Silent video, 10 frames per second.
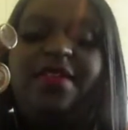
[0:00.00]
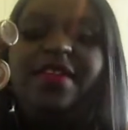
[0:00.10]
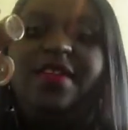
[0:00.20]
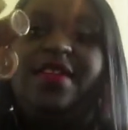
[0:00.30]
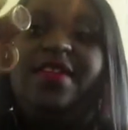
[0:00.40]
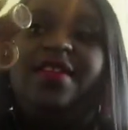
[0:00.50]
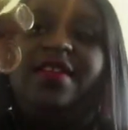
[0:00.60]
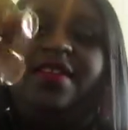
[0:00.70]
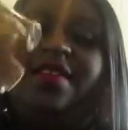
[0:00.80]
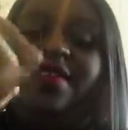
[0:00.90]

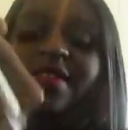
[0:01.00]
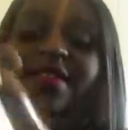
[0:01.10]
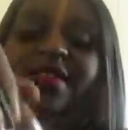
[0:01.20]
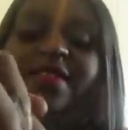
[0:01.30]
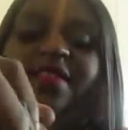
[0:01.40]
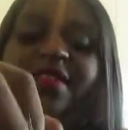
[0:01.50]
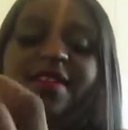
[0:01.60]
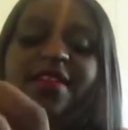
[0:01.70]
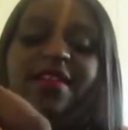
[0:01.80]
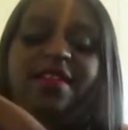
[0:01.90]

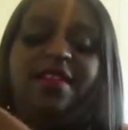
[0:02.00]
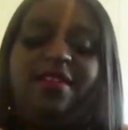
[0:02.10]
No one is speaking in this clip.